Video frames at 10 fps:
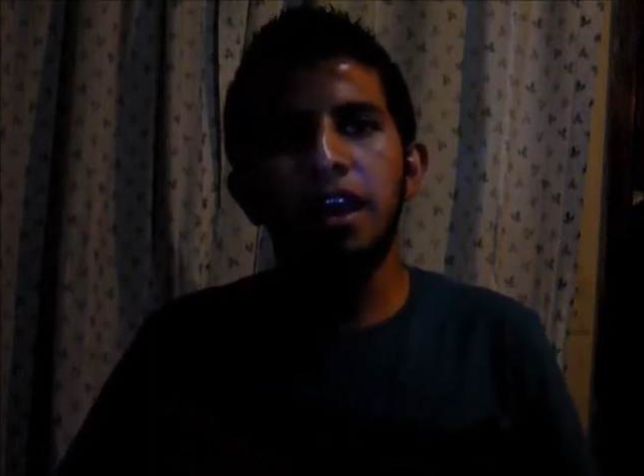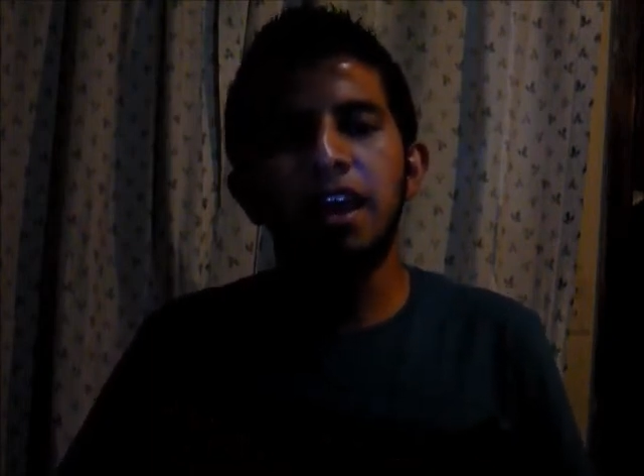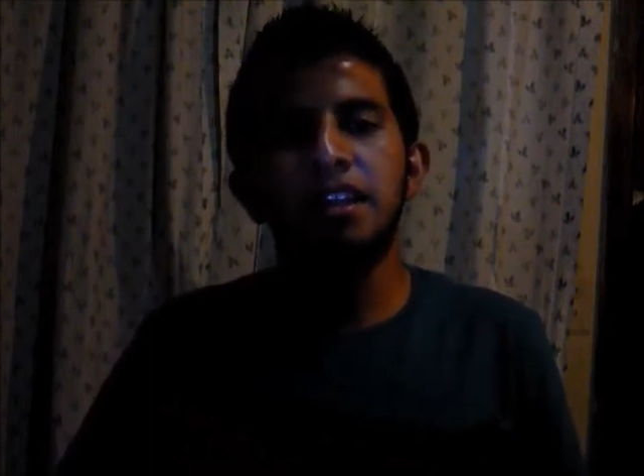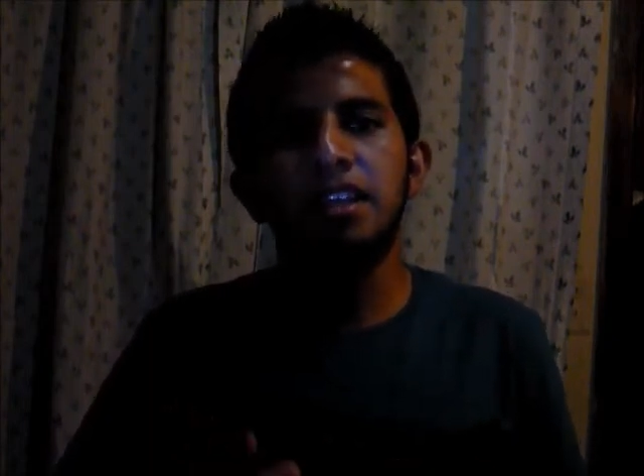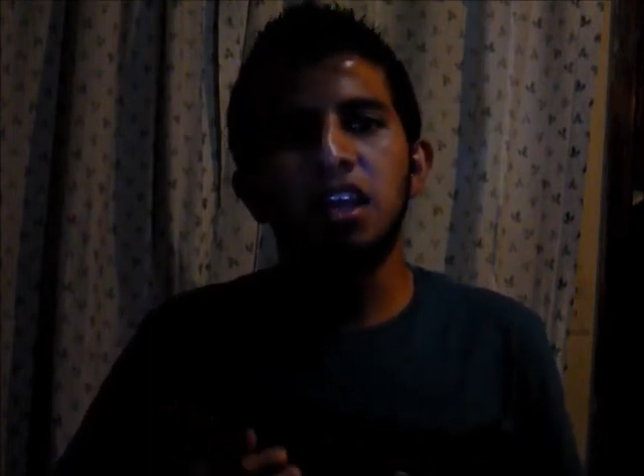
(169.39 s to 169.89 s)

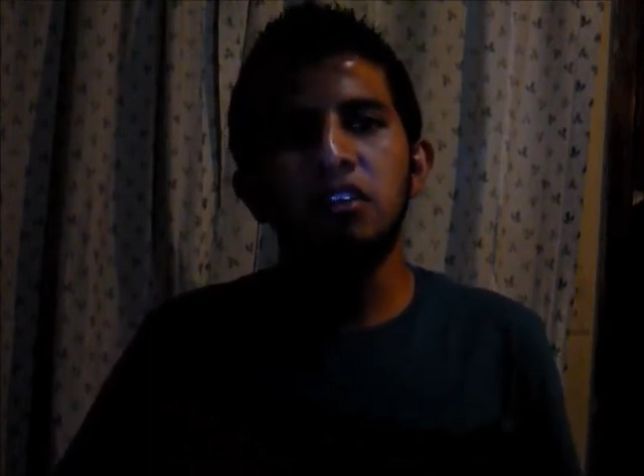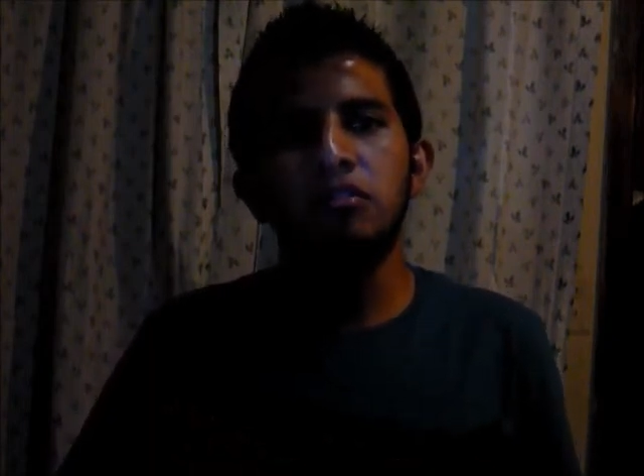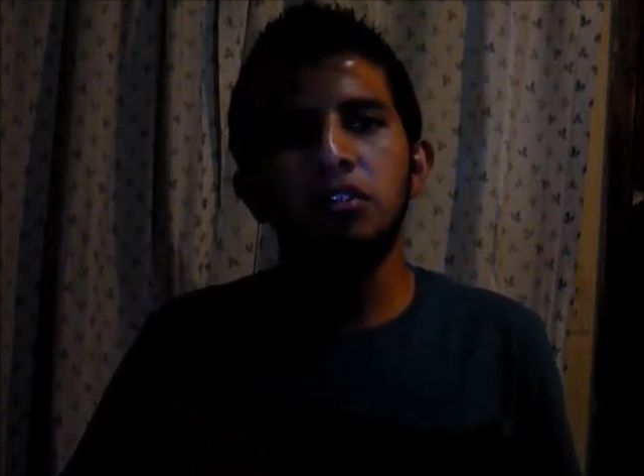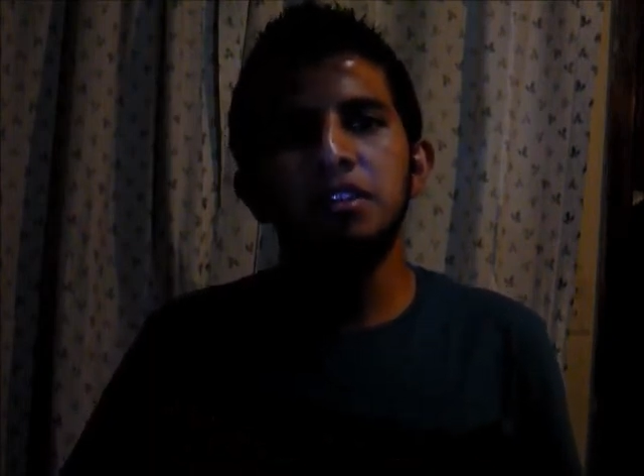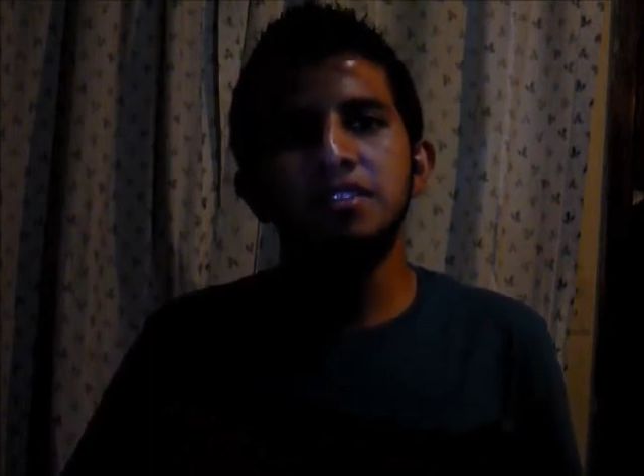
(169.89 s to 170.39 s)
and
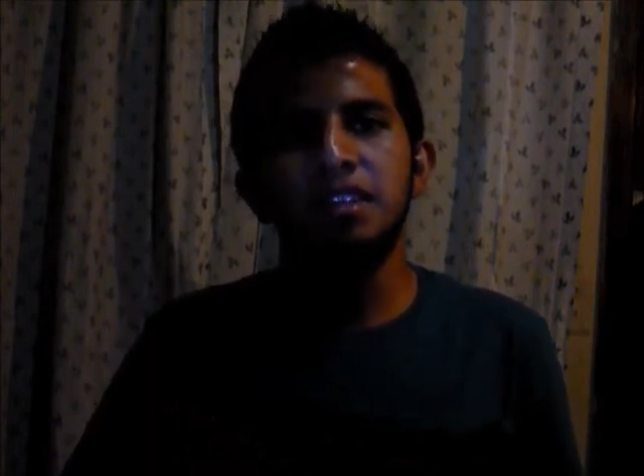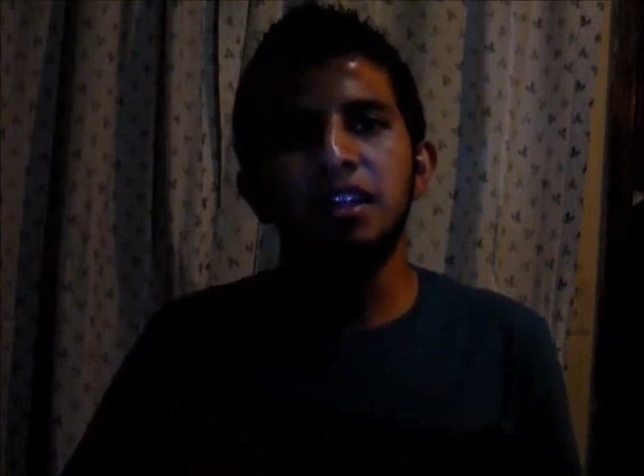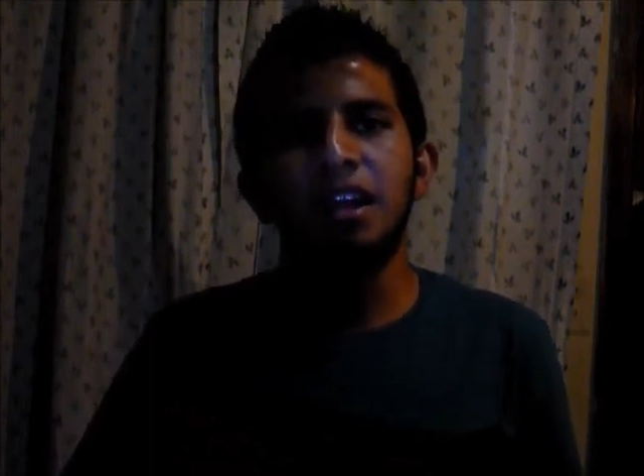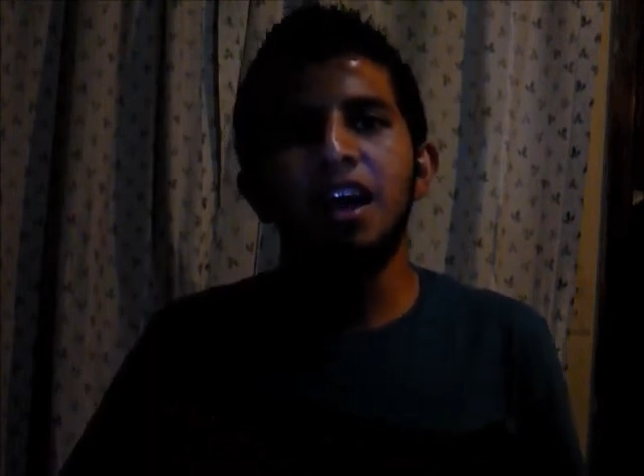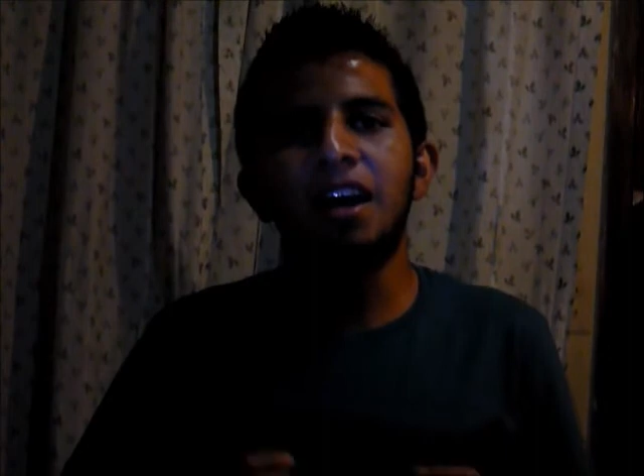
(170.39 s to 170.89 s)
careful
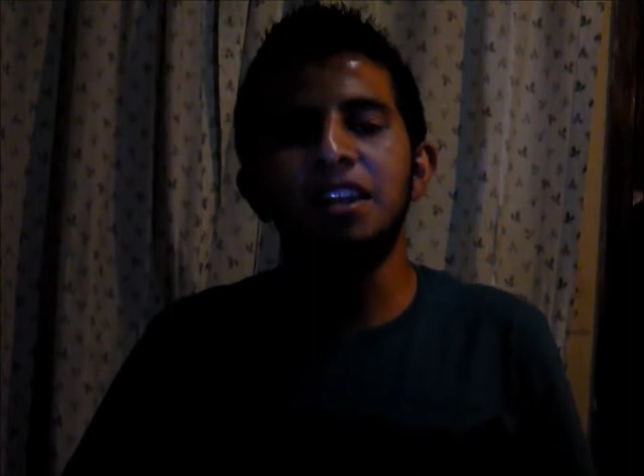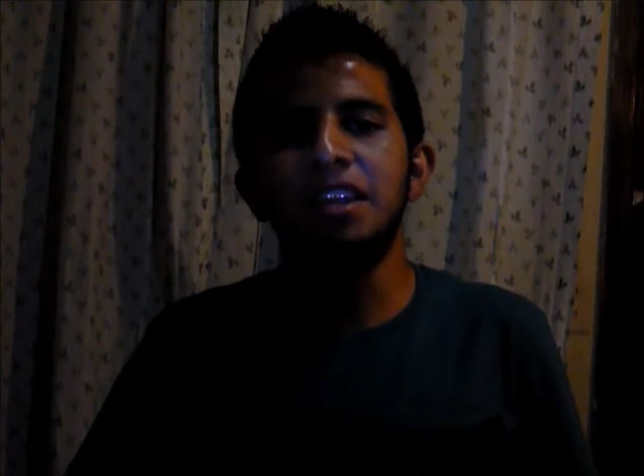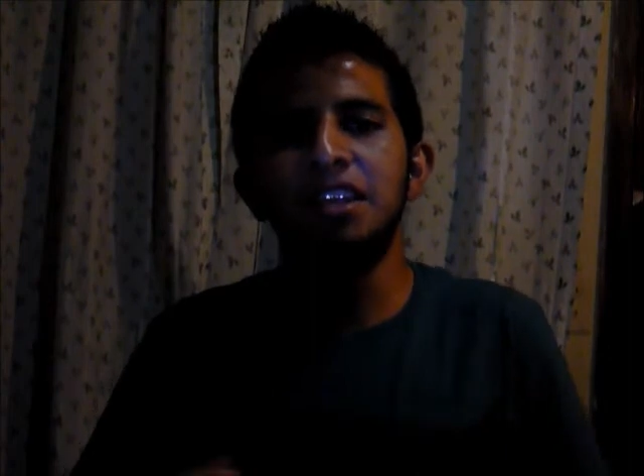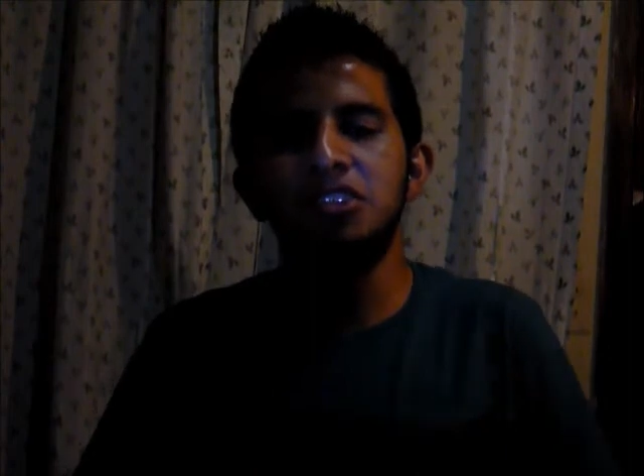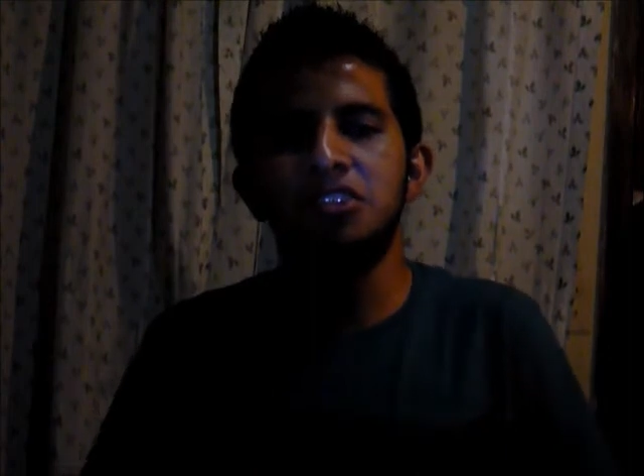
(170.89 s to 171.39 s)
design and
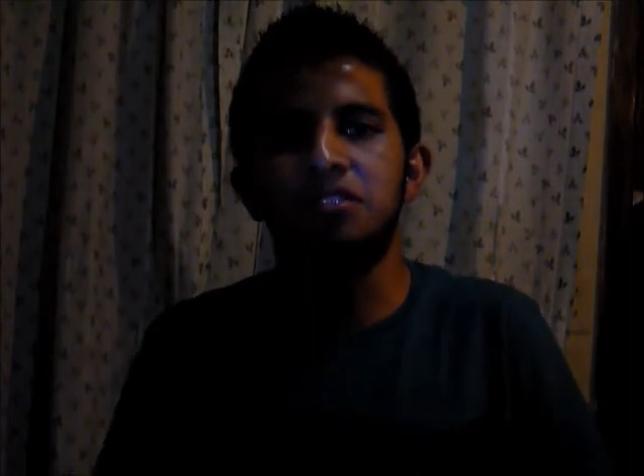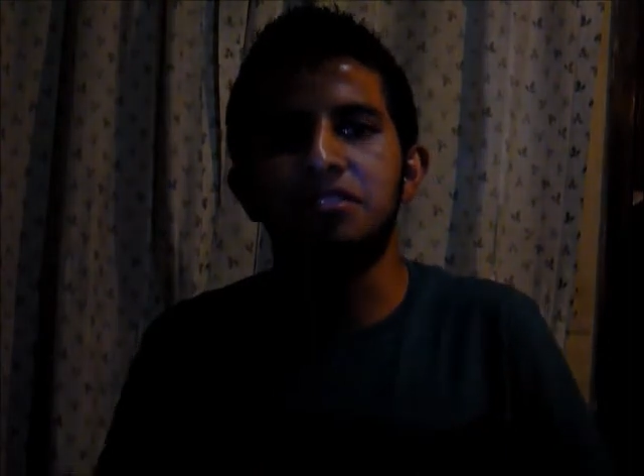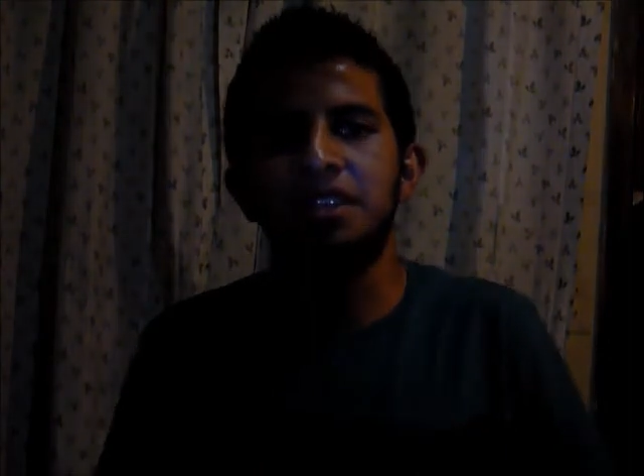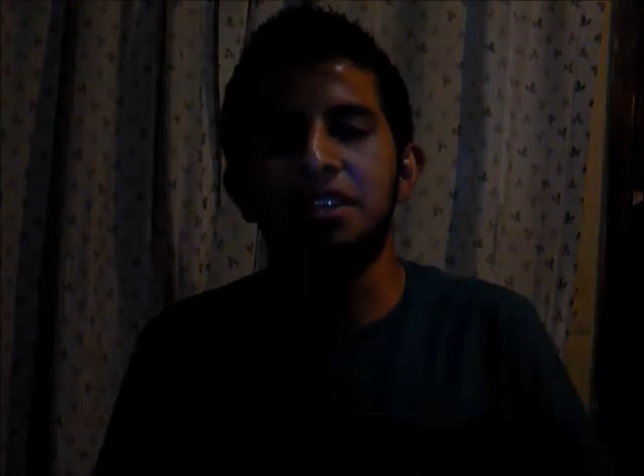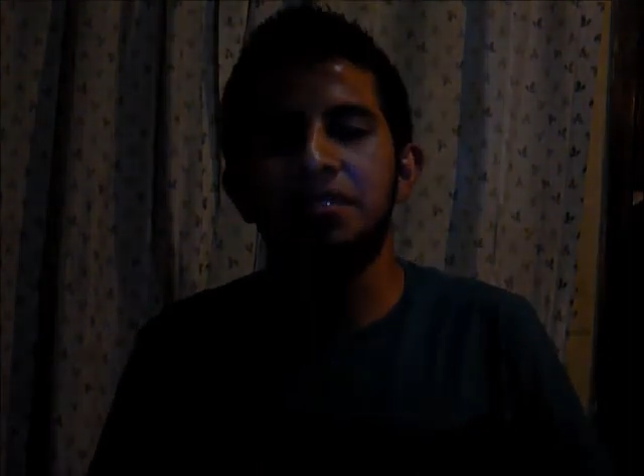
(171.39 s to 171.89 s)
engineering.